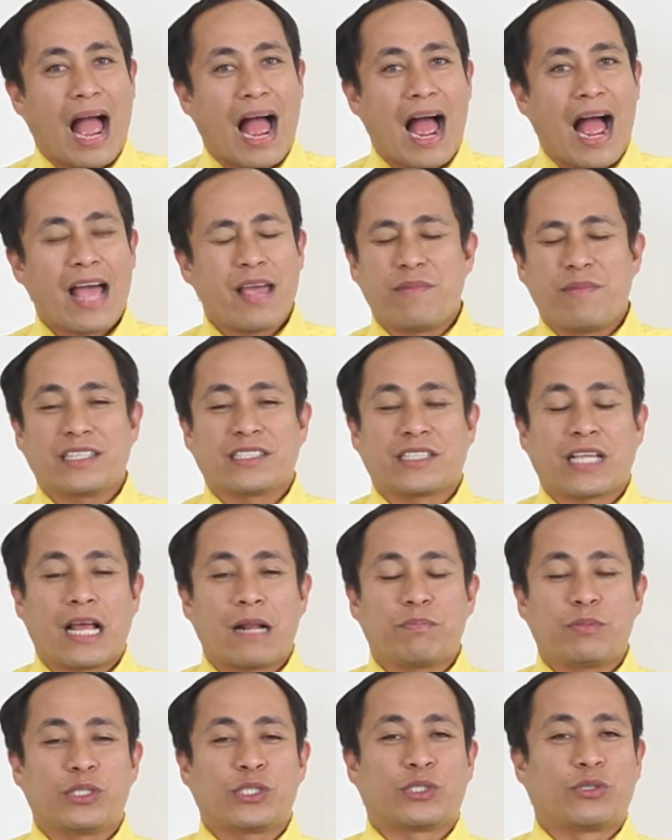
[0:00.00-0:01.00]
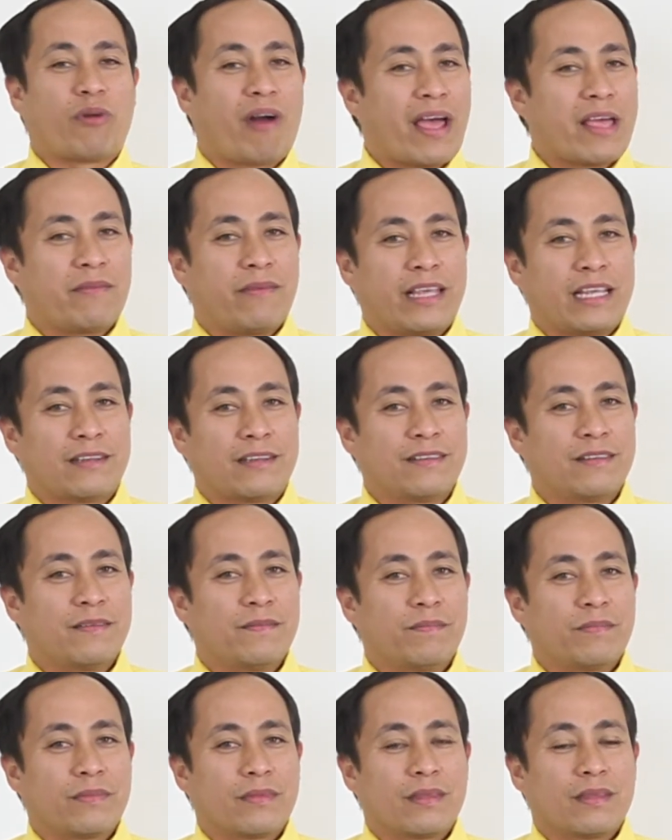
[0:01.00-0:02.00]
I myself is driving.
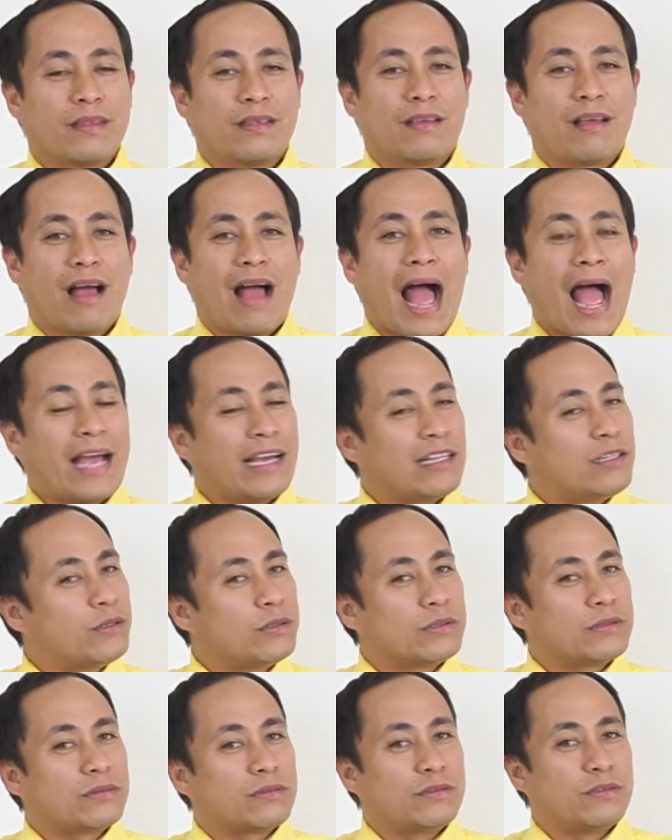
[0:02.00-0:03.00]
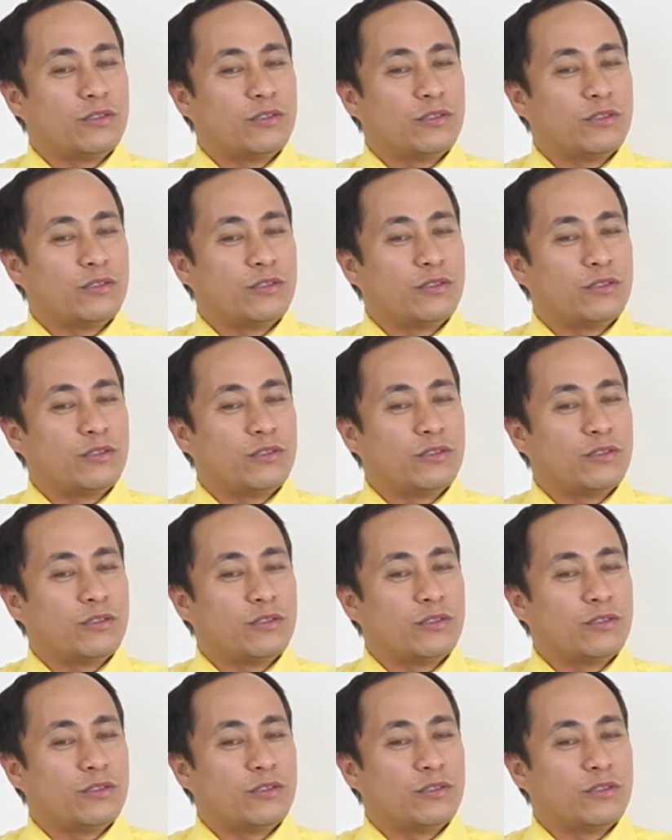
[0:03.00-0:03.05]
I don't